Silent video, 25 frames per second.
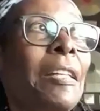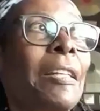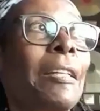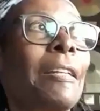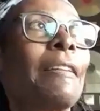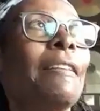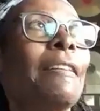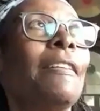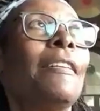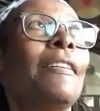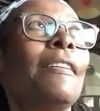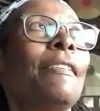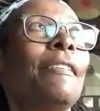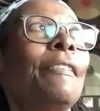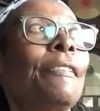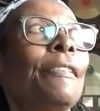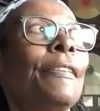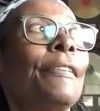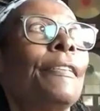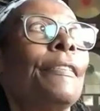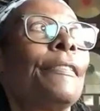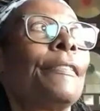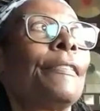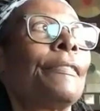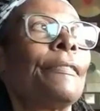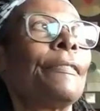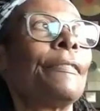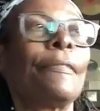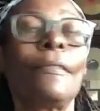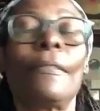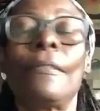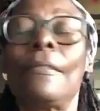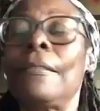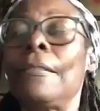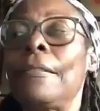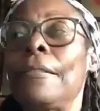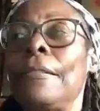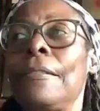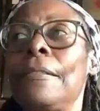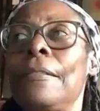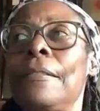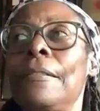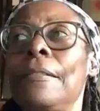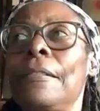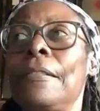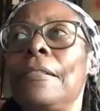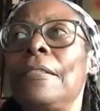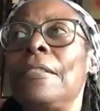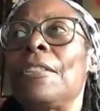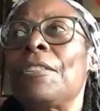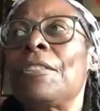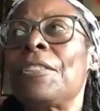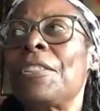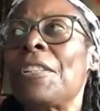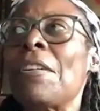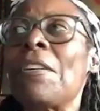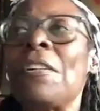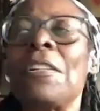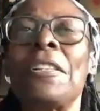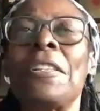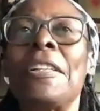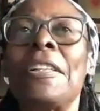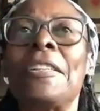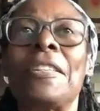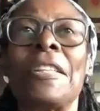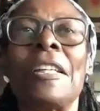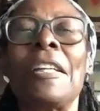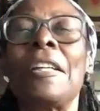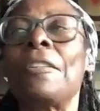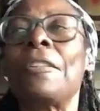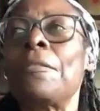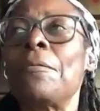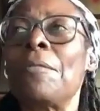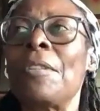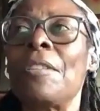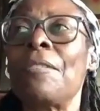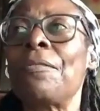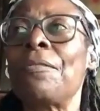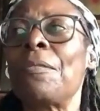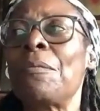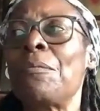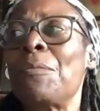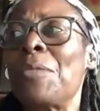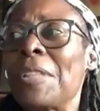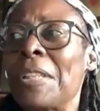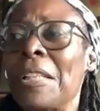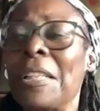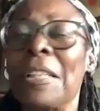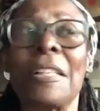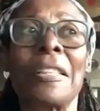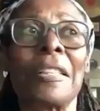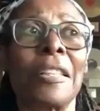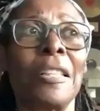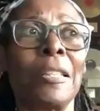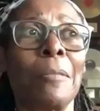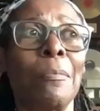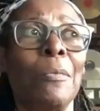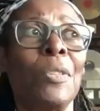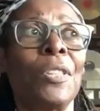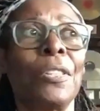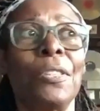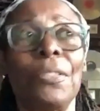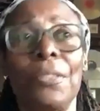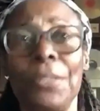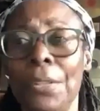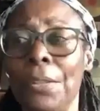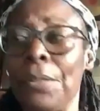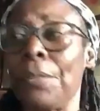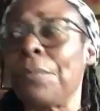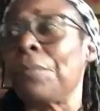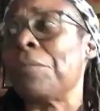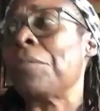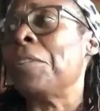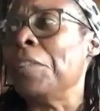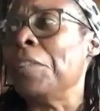like, no, no, y'all ain't taking away from what God gave me to do.